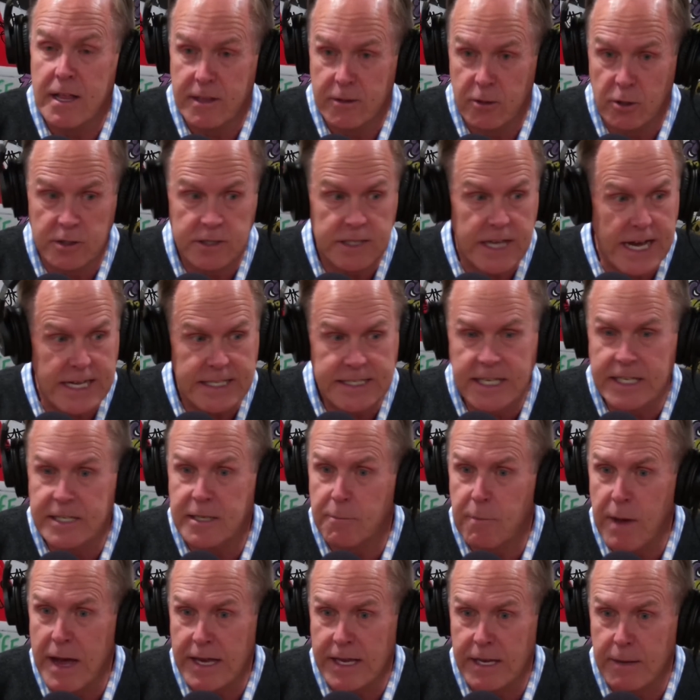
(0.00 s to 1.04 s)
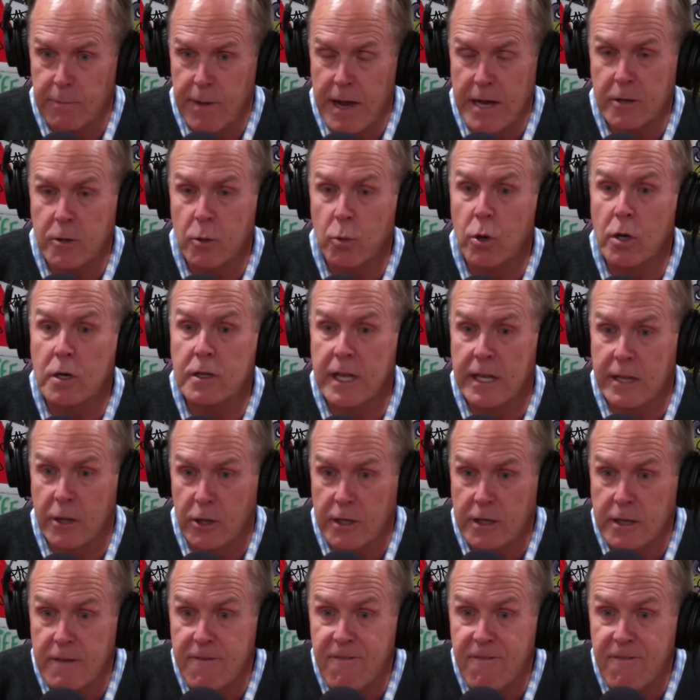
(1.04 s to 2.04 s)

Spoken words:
those guys get back to work. They look at the